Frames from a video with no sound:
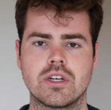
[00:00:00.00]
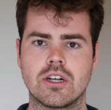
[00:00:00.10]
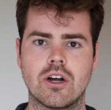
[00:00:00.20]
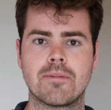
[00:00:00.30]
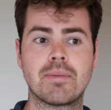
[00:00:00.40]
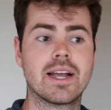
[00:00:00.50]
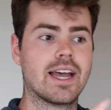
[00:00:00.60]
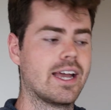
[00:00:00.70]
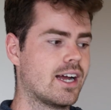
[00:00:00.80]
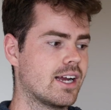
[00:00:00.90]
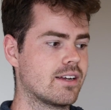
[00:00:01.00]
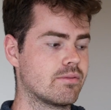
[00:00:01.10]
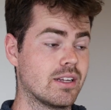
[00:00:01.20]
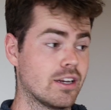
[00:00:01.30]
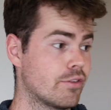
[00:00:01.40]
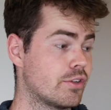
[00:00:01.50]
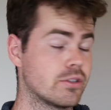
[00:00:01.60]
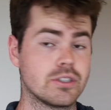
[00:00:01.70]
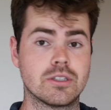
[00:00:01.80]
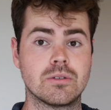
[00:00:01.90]
can go and pick, hey, I
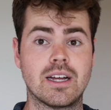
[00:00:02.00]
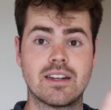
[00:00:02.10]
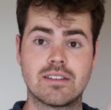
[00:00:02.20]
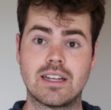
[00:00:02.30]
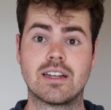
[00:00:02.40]
interviewed you and,